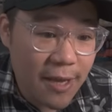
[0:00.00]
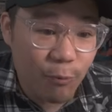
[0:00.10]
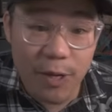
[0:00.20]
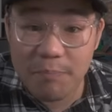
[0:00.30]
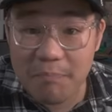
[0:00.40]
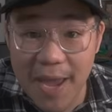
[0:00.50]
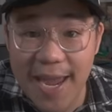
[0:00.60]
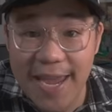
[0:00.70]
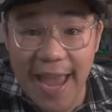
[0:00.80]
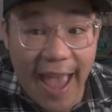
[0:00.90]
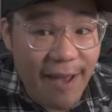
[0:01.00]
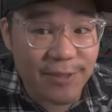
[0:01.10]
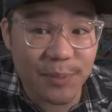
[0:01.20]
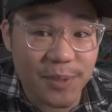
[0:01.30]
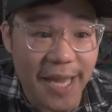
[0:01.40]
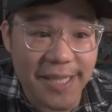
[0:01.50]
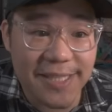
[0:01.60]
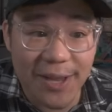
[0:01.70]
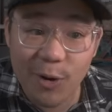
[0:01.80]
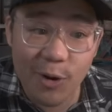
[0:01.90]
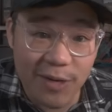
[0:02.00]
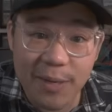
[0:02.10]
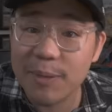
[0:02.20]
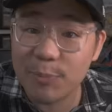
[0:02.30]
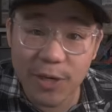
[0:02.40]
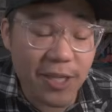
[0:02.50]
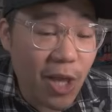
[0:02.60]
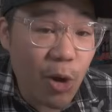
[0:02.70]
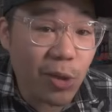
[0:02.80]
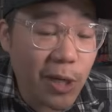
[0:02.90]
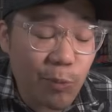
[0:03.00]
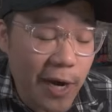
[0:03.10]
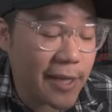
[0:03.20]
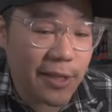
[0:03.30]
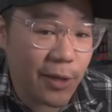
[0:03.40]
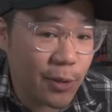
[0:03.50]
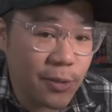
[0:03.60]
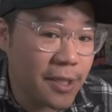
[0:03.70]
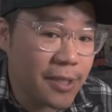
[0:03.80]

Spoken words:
We may have some sets that are going to be pretty lowly ranked though,